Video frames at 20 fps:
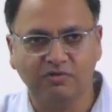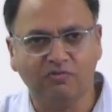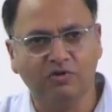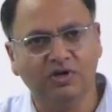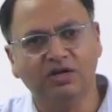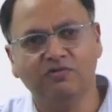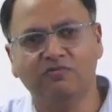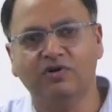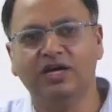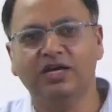
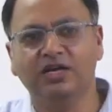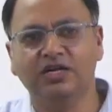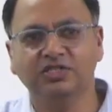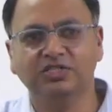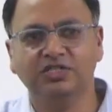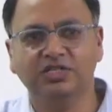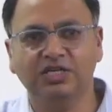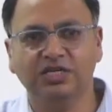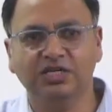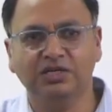One
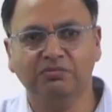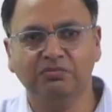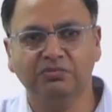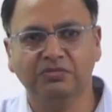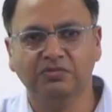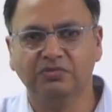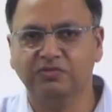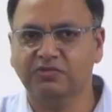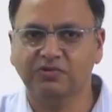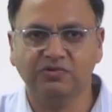virus
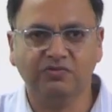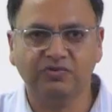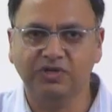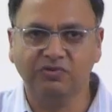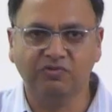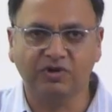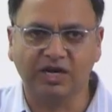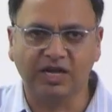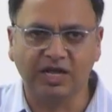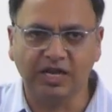came,
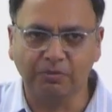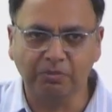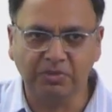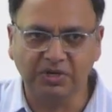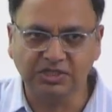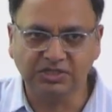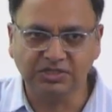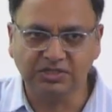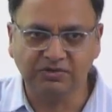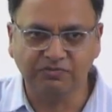we were
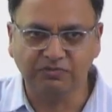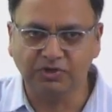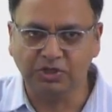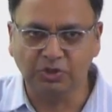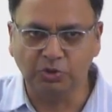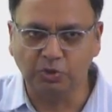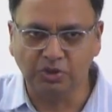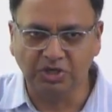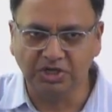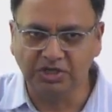helpless, we
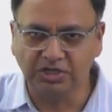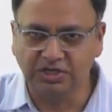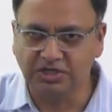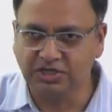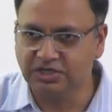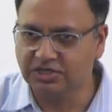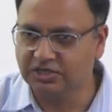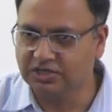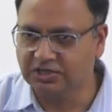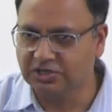couldn't
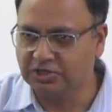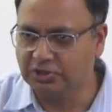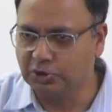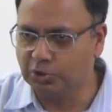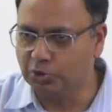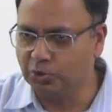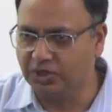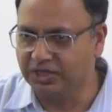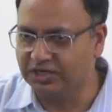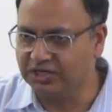
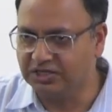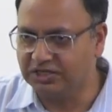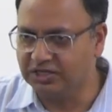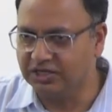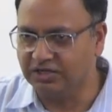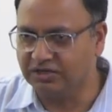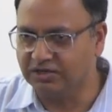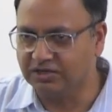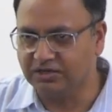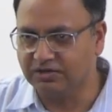do
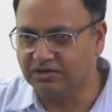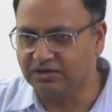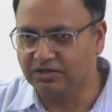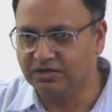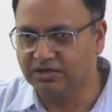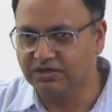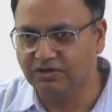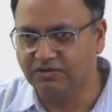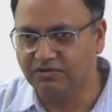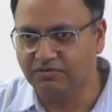anything
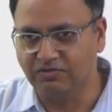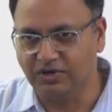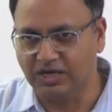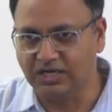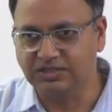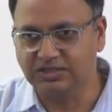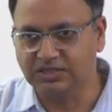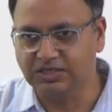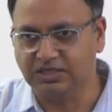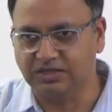
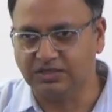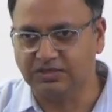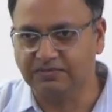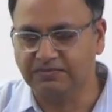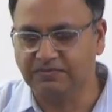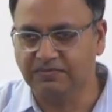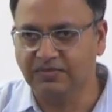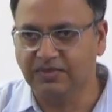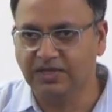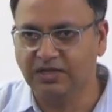faster,
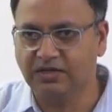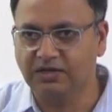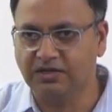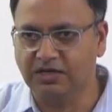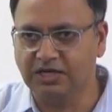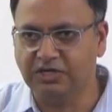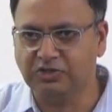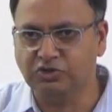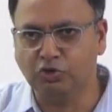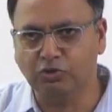
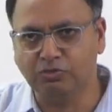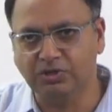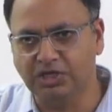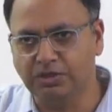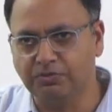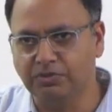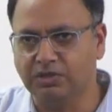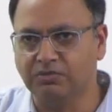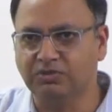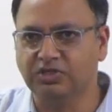right? So
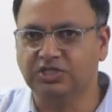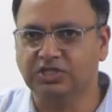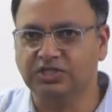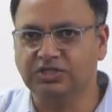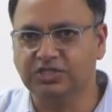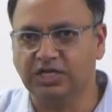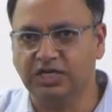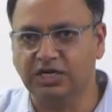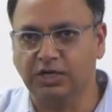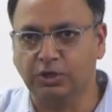many
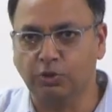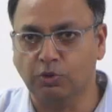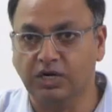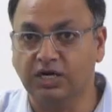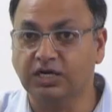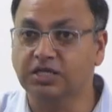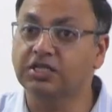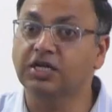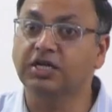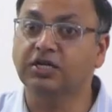permissions are
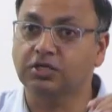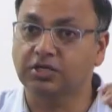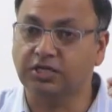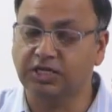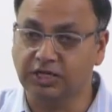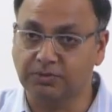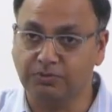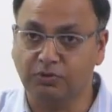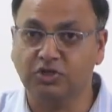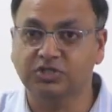required,
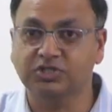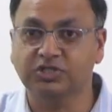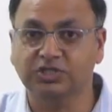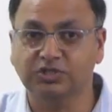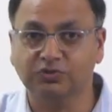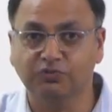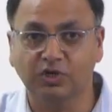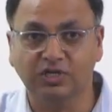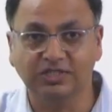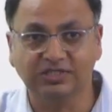that
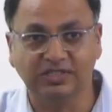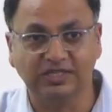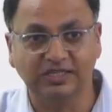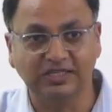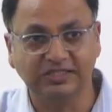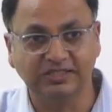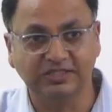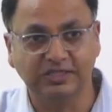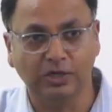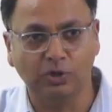process was
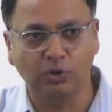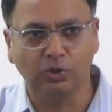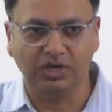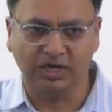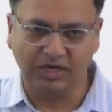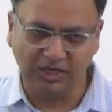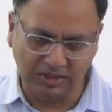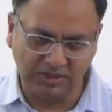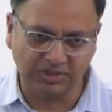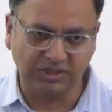eased out,
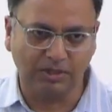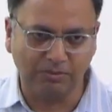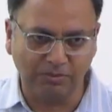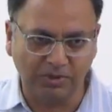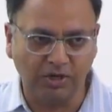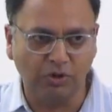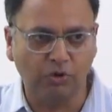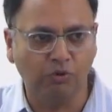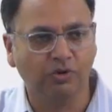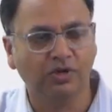and
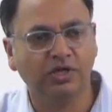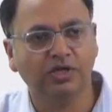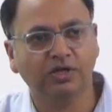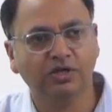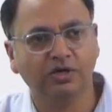somehow